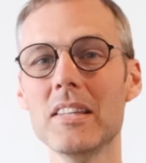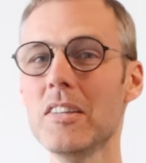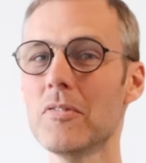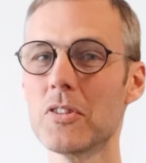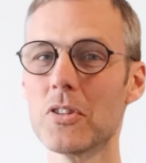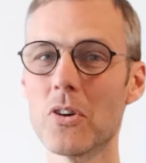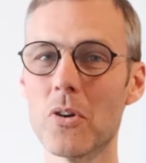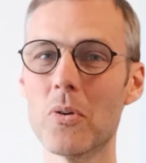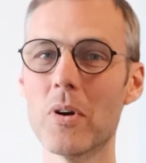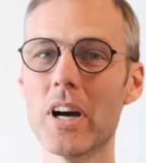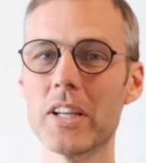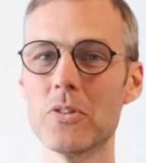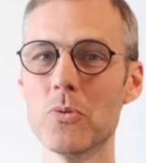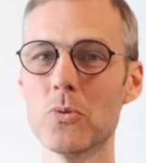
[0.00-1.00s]
Even though
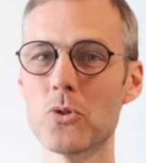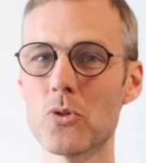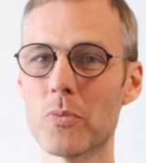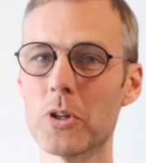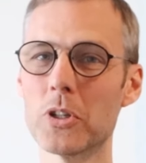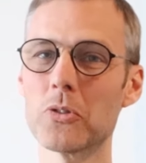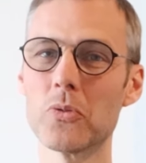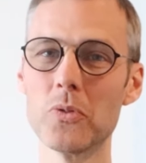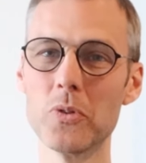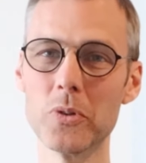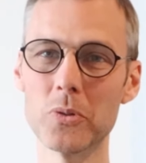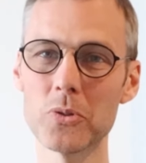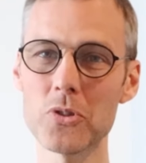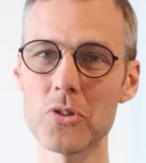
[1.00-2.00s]
I use the word
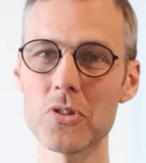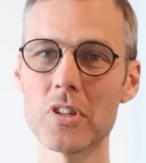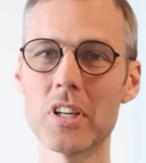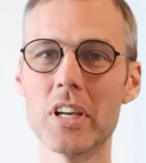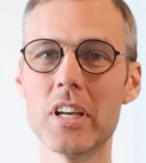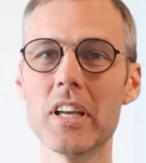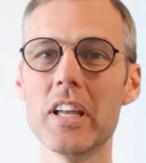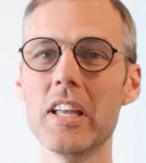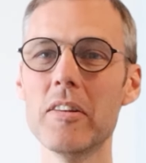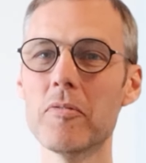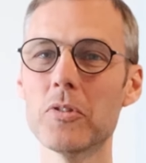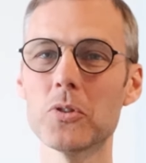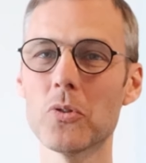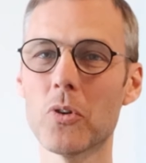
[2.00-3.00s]
rules,
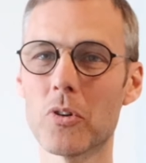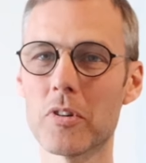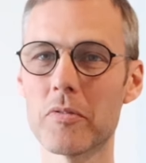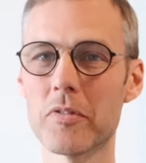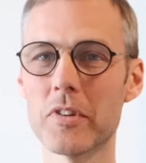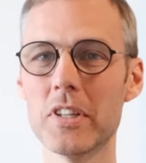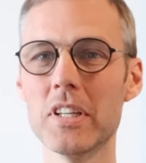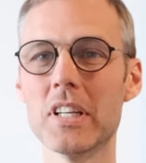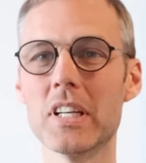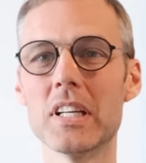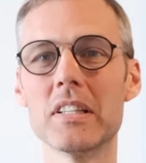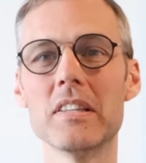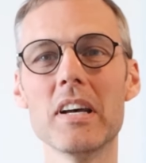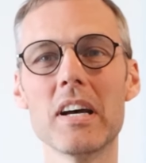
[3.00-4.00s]
in photography
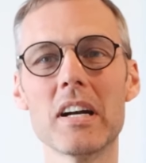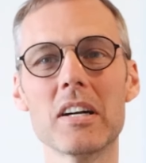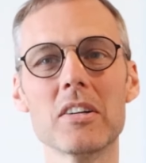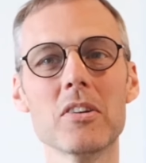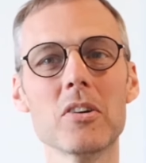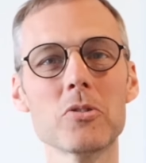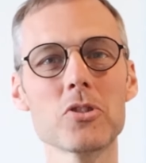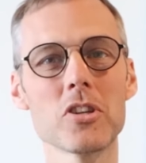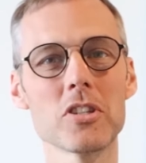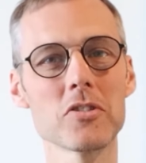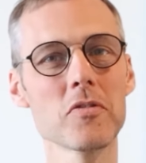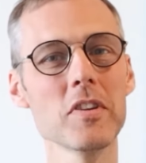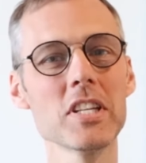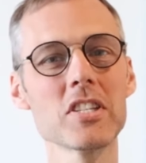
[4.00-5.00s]
there are no
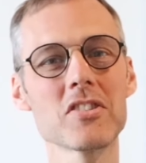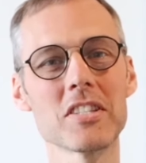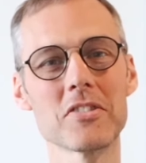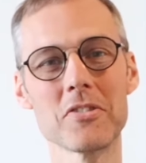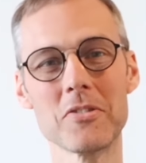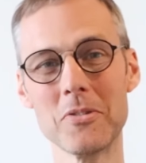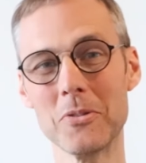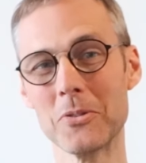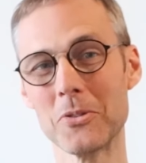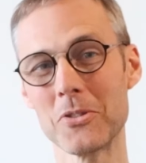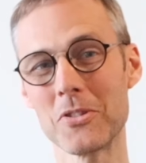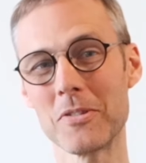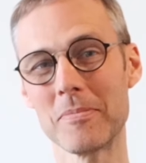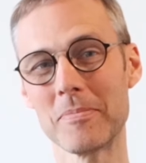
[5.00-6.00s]
such things as
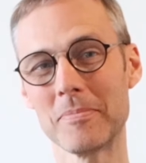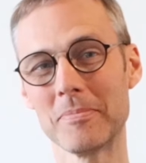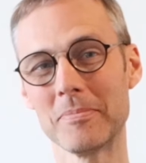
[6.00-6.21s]
rules.